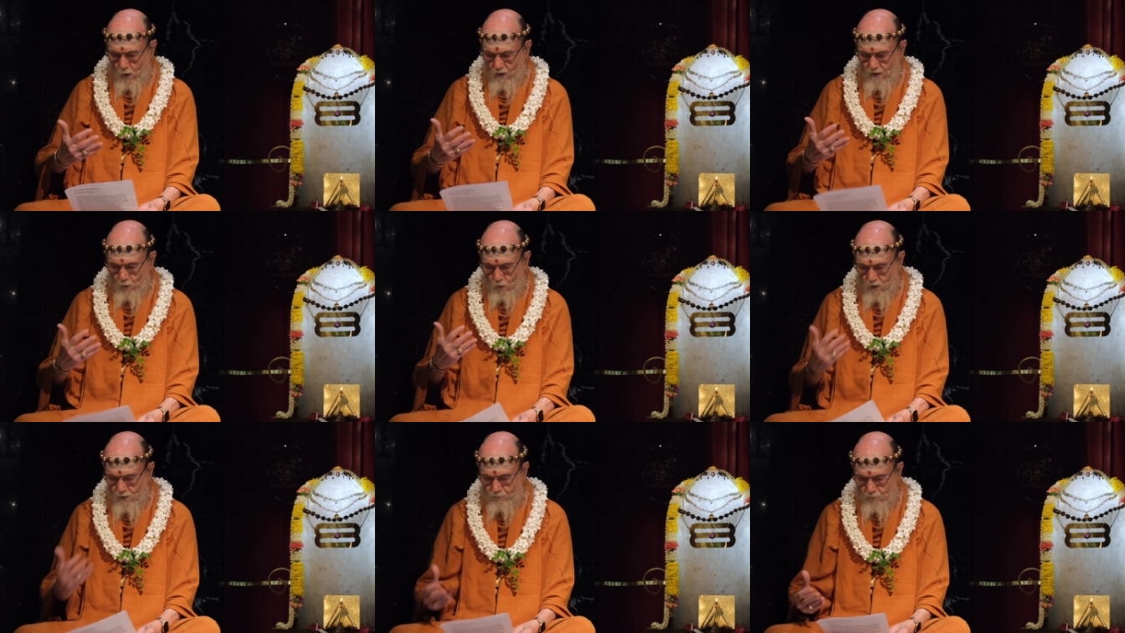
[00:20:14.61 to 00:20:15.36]
In
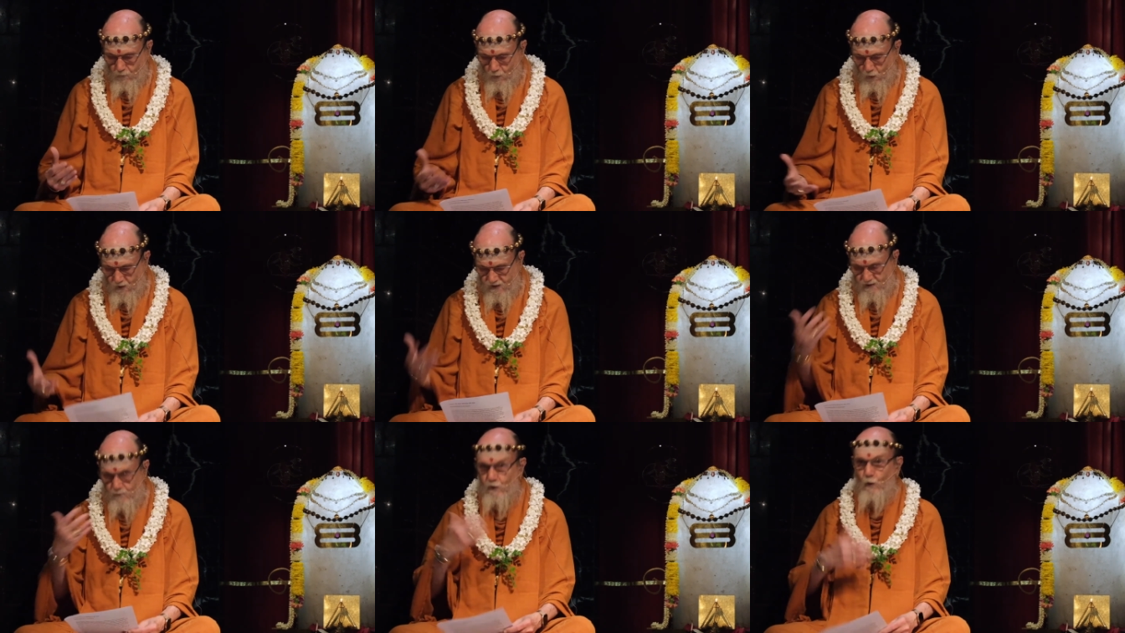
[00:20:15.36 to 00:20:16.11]
order for
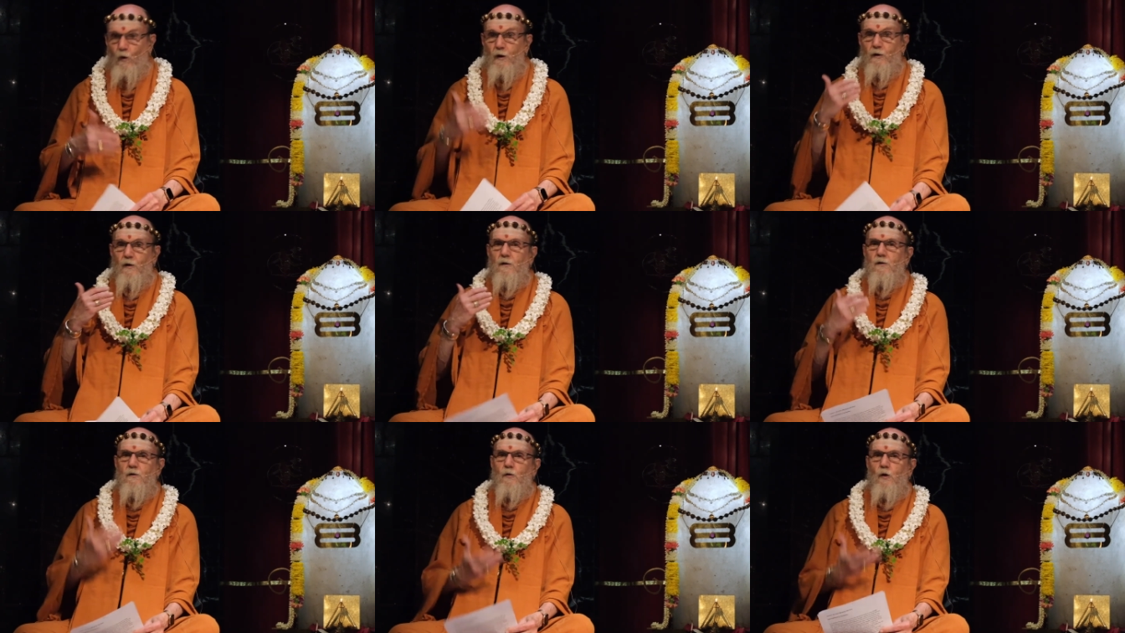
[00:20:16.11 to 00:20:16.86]
monism to work,
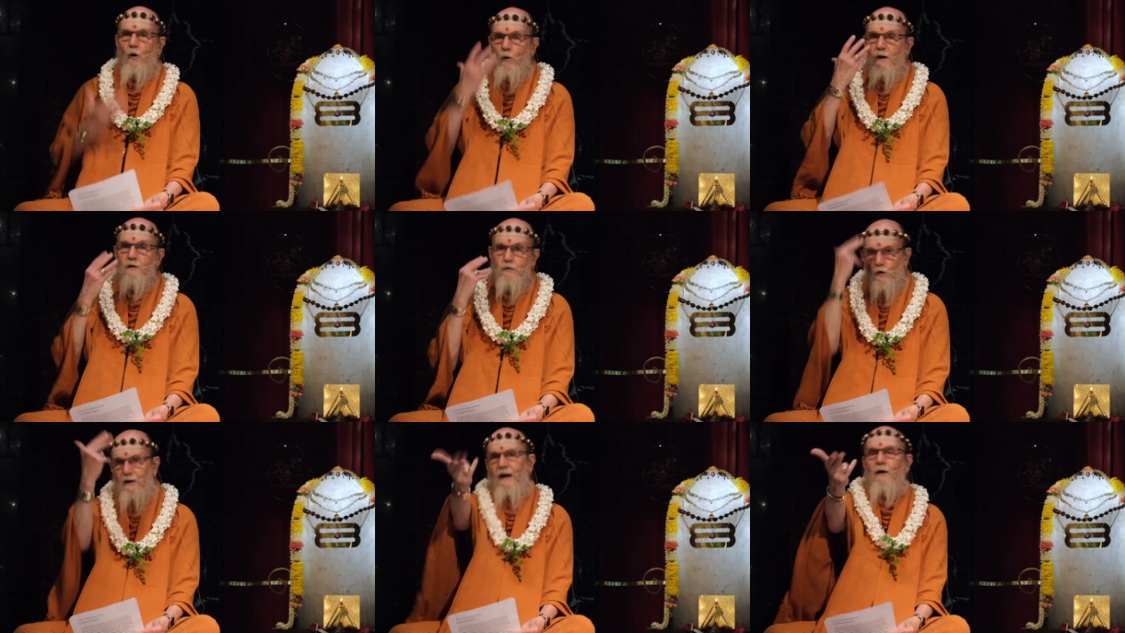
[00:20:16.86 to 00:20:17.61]
you go in,
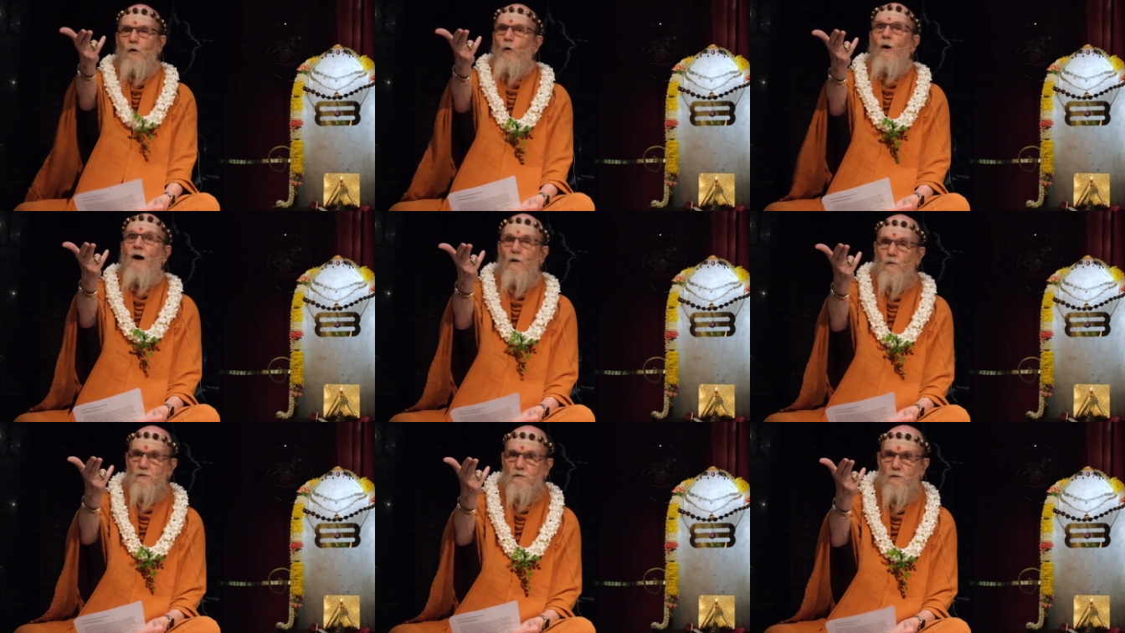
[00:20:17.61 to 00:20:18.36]
you can't go
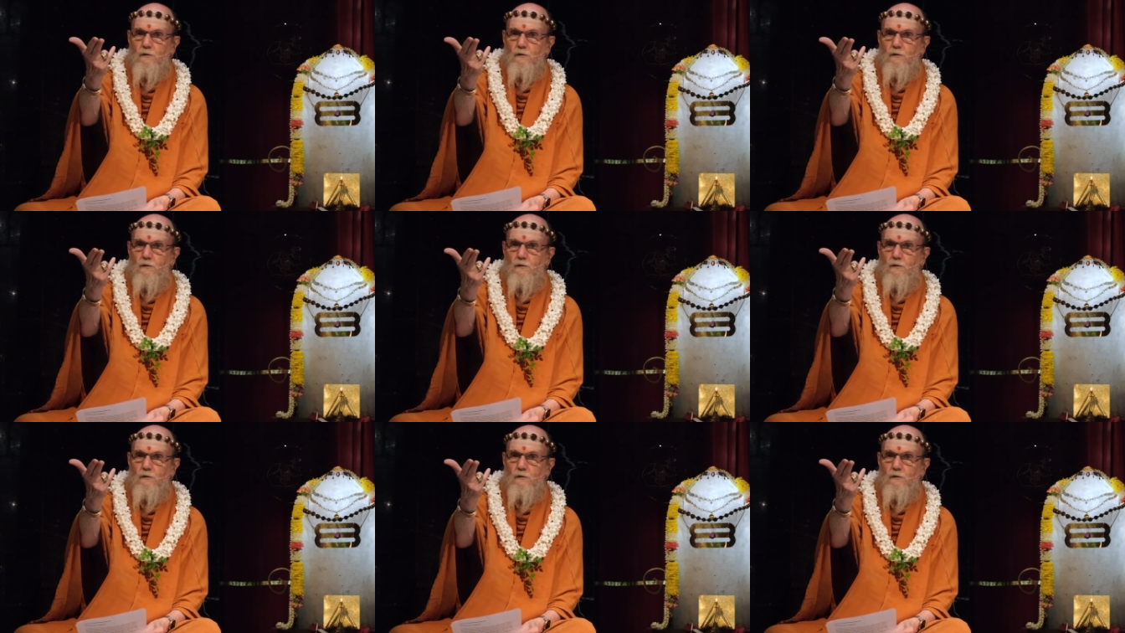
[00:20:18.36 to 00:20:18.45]
out.